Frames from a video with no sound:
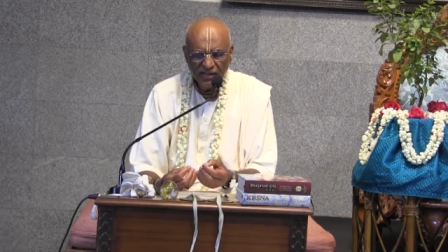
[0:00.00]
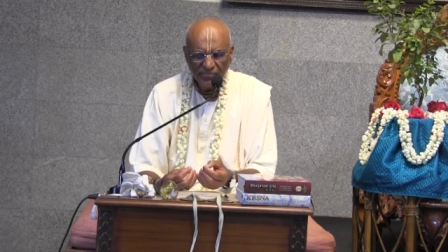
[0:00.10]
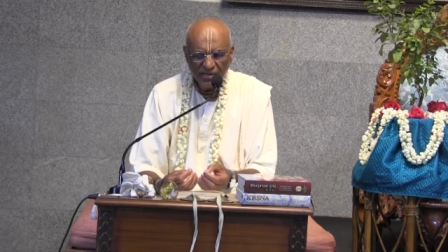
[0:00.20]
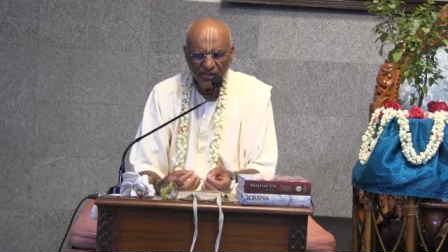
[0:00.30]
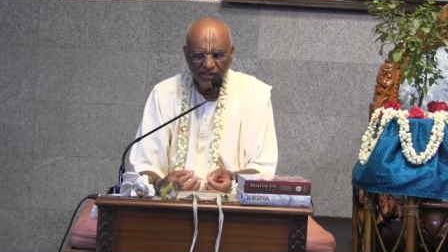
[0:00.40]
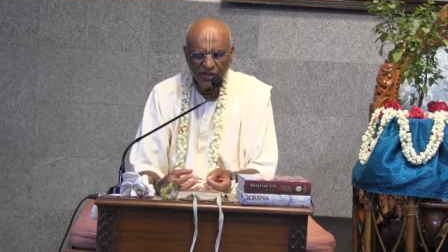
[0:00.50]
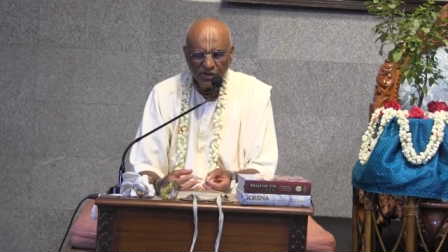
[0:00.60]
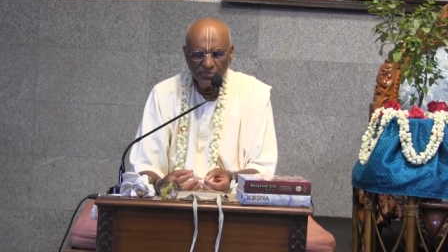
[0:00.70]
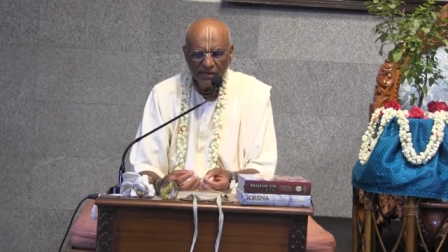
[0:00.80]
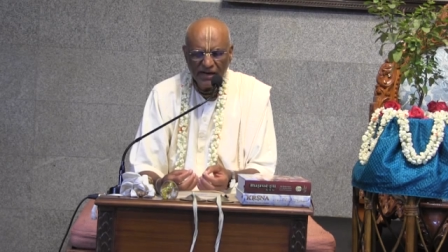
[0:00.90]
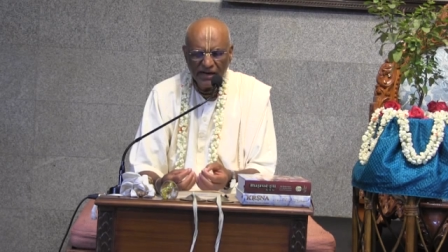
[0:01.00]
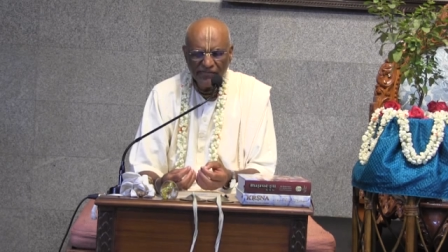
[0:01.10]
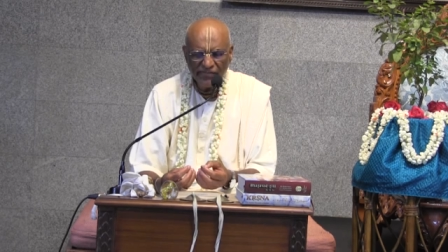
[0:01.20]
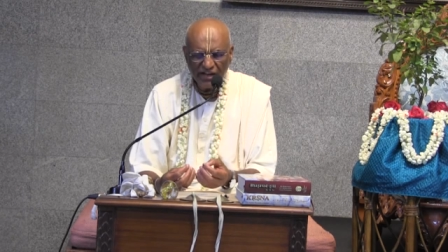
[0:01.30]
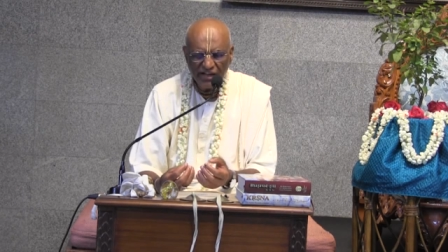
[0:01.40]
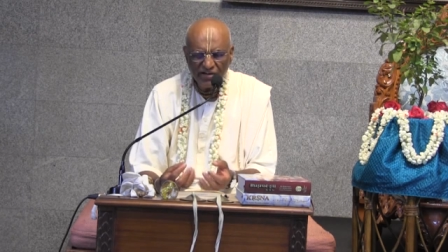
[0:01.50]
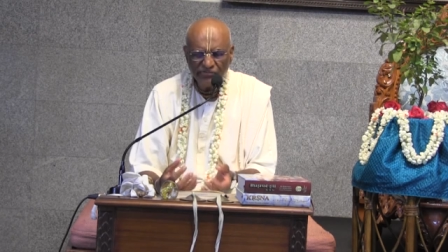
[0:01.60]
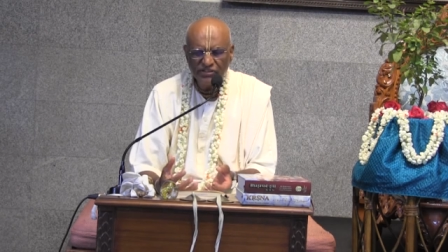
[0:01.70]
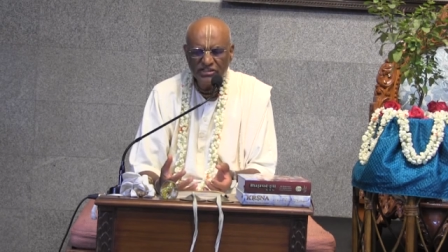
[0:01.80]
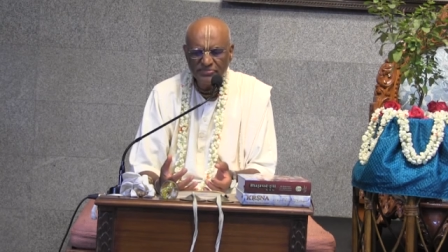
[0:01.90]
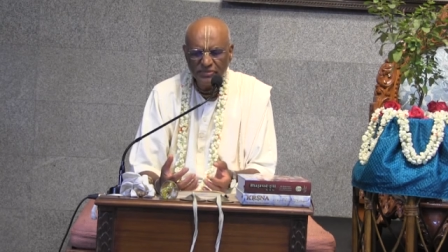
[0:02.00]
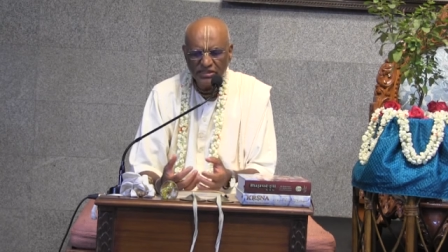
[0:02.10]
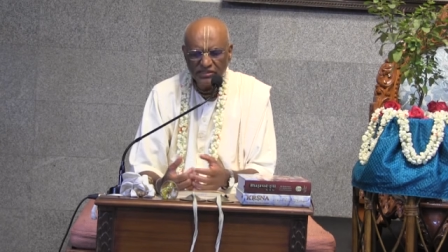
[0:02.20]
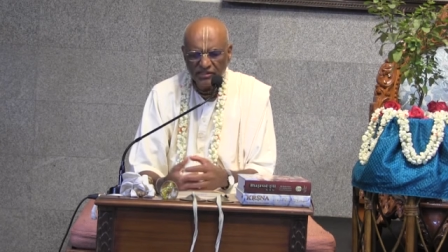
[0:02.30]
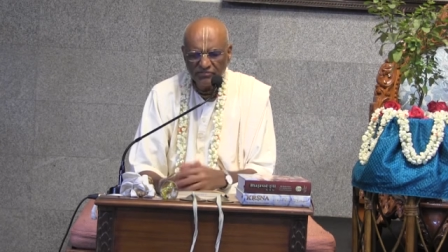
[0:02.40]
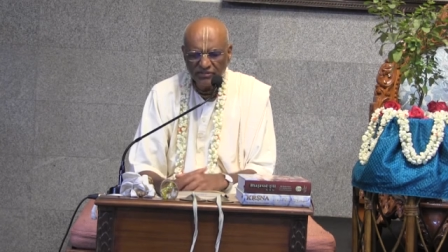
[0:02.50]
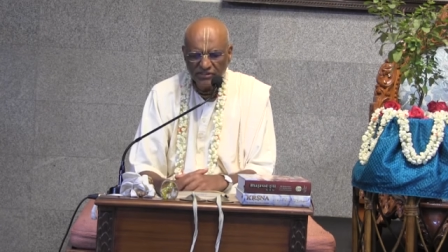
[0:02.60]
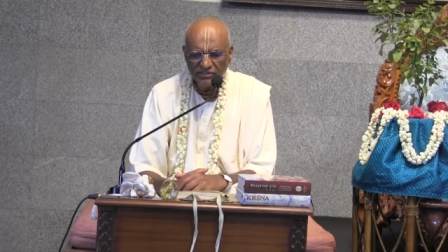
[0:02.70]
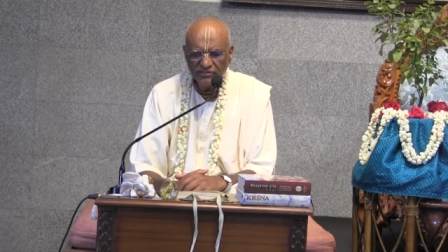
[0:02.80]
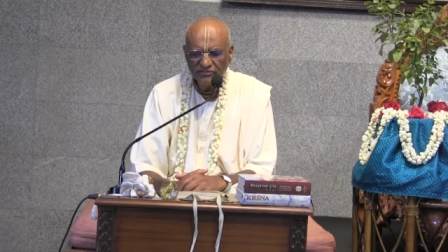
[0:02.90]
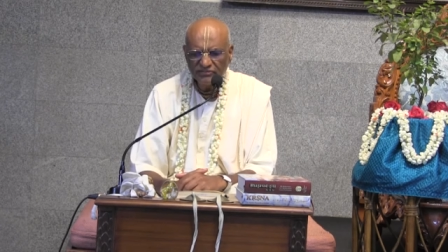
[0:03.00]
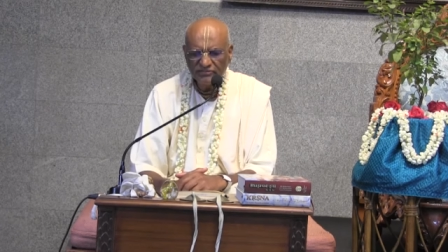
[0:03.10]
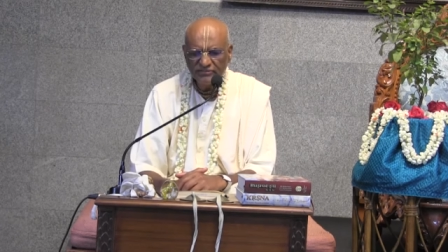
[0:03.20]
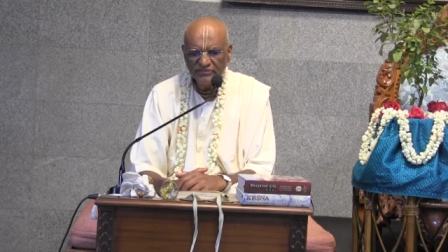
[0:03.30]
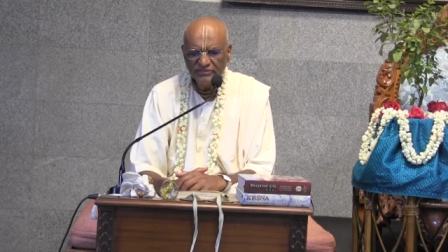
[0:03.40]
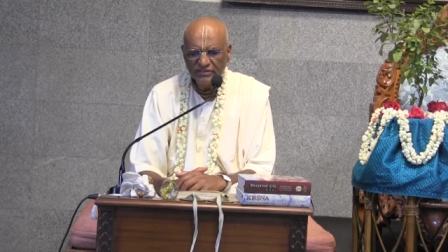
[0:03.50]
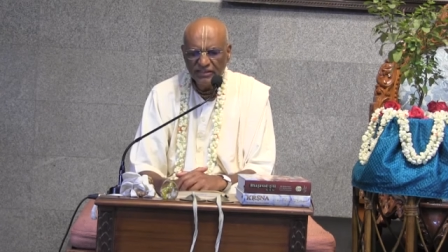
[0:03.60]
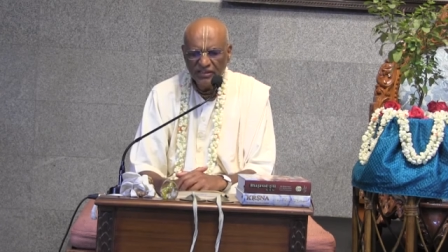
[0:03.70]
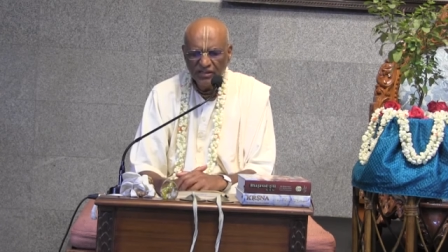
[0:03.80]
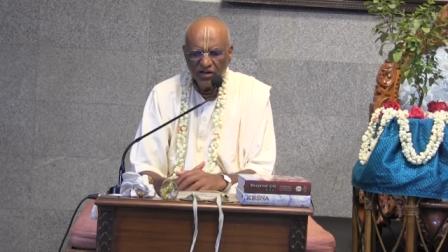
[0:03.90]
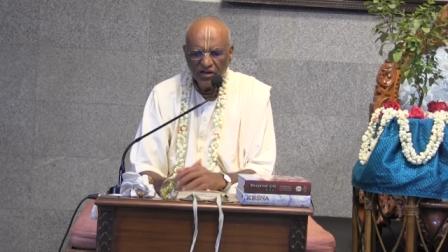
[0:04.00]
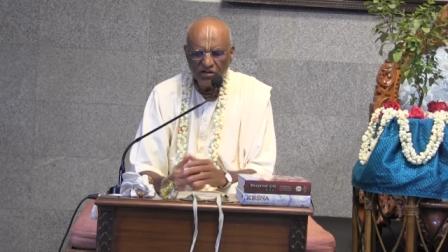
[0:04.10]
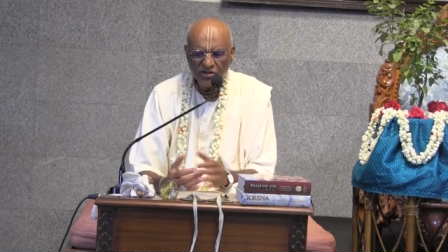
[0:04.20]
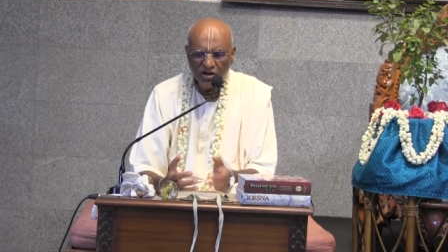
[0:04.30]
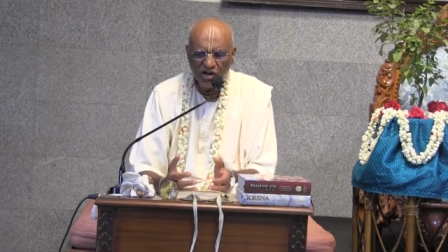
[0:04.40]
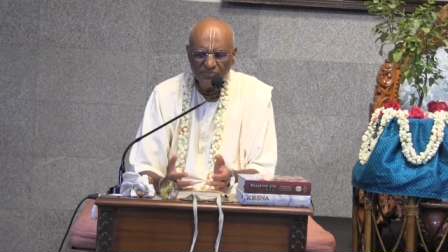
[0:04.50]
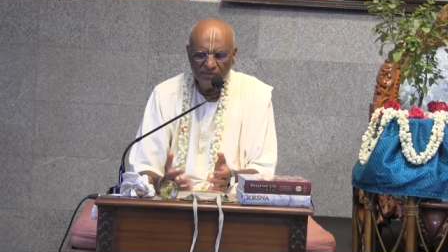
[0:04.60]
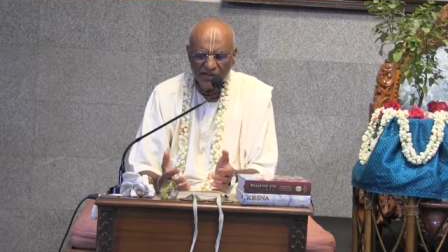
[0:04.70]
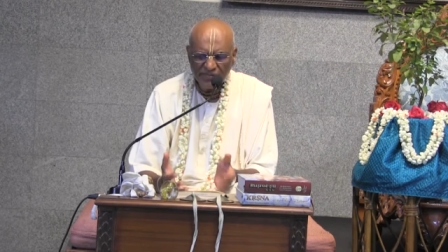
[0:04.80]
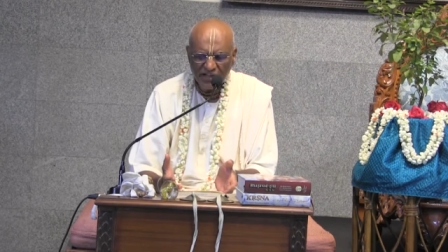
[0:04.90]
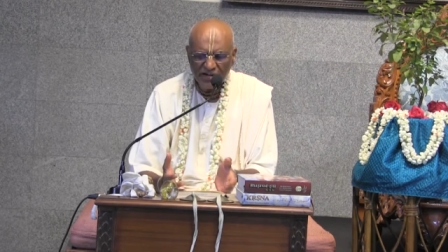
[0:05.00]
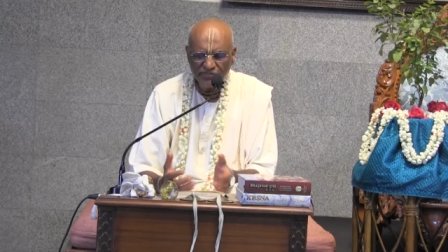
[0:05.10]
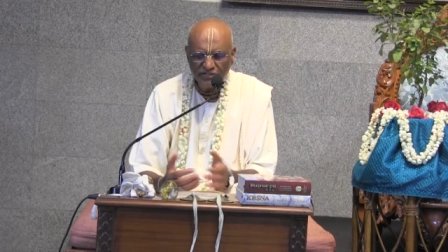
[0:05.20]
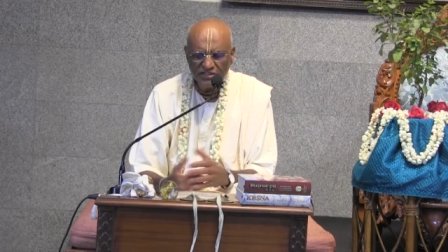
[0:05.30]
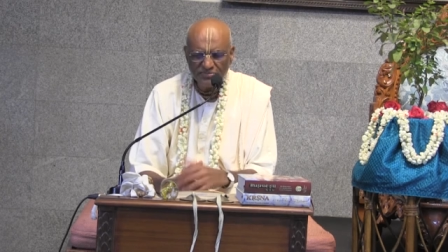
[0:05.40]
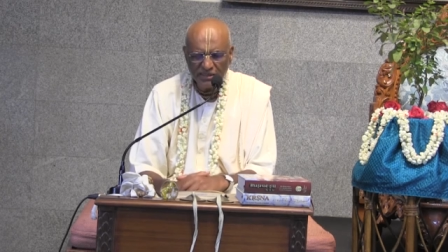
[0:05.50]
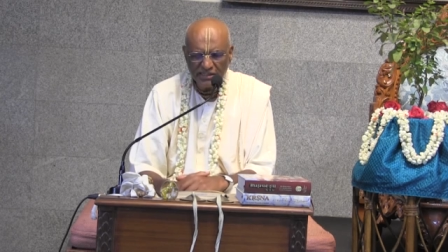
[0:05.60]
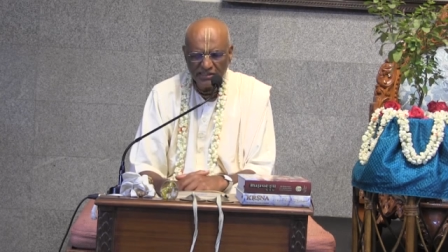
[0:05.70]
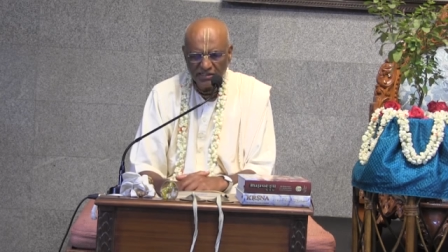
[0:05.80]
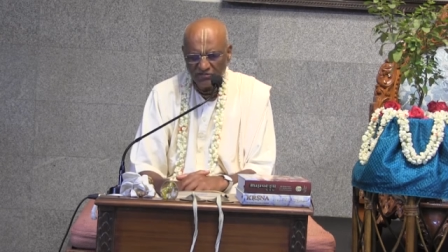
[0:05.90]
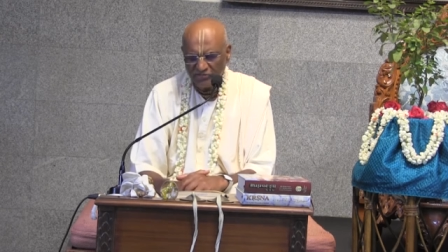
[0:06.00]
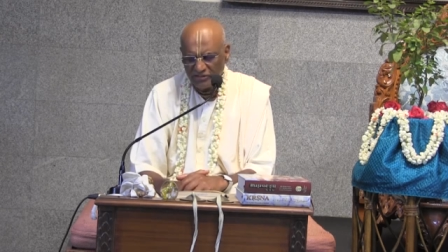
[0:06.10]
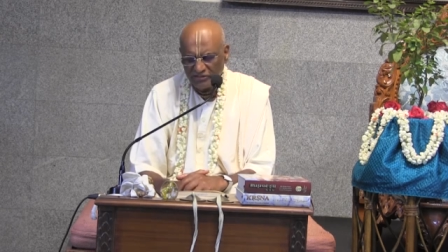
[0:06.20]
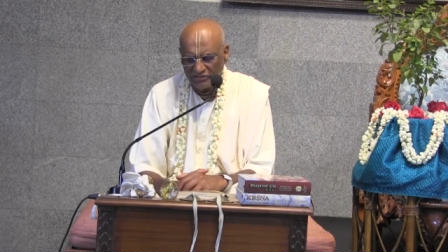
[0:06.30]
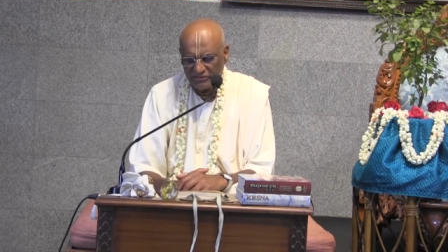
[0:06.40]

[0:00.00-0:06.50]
ability to be aware of this material world or not be aware of this material world.